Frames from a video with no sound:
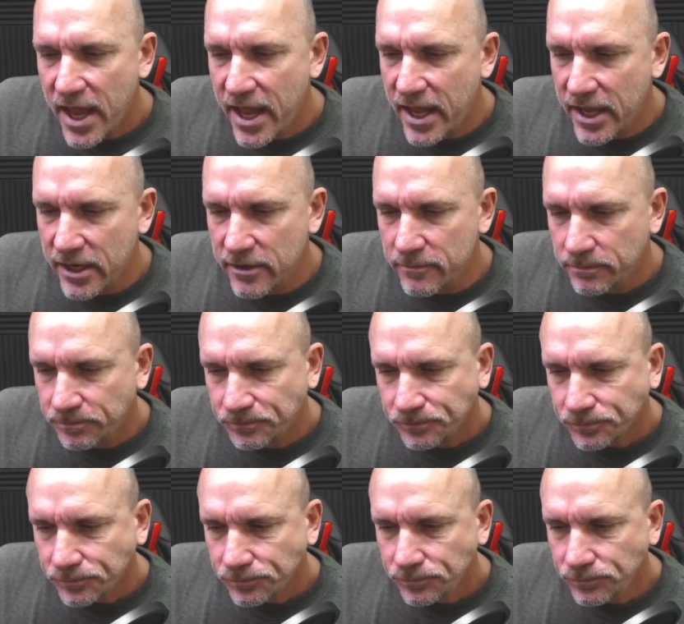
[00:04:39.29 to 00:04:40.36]
And
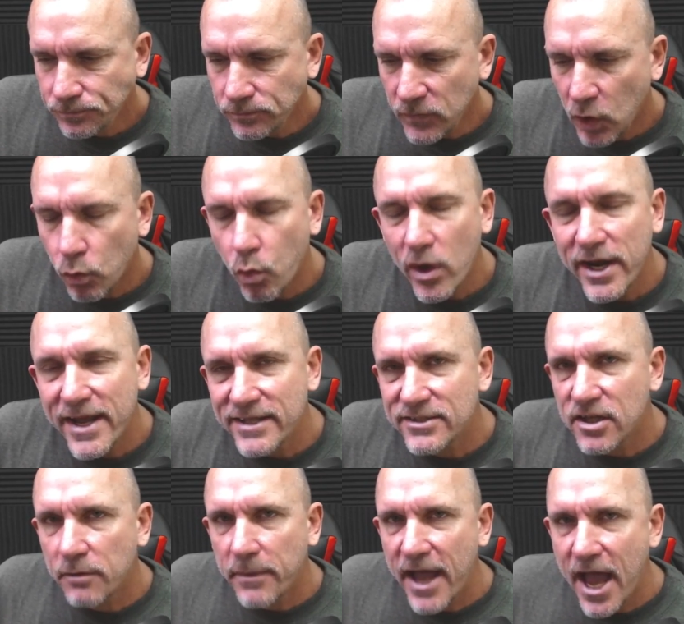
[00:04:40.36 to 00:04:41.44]
what
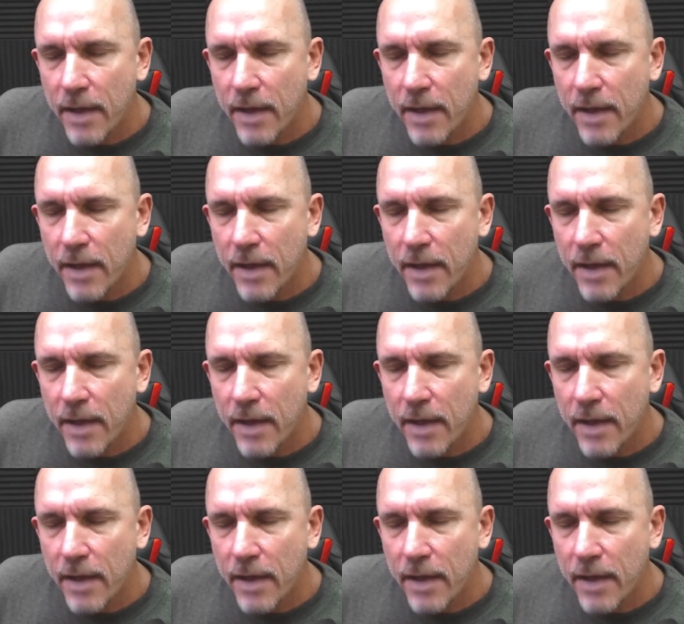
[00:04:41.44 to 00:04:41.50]
ends up